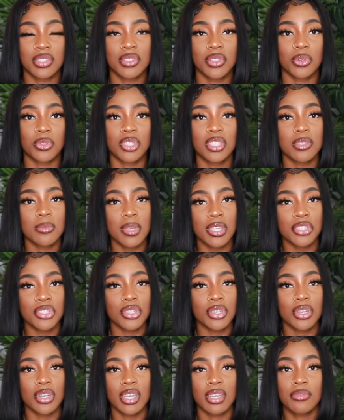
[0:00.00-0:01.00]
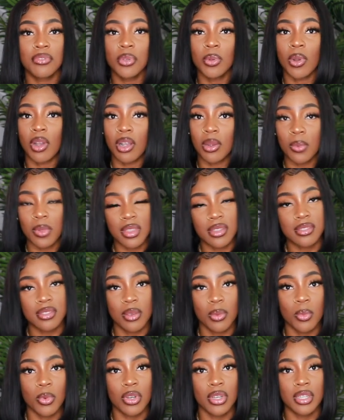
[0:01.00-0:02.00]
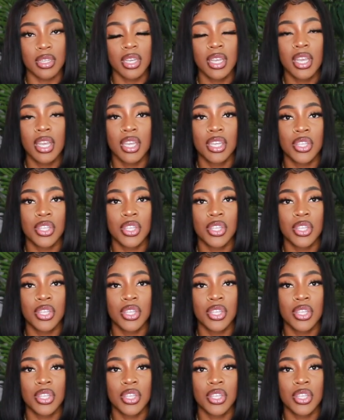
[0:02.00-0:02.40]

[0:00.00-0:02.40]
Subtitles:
So just make sure if you are with someone,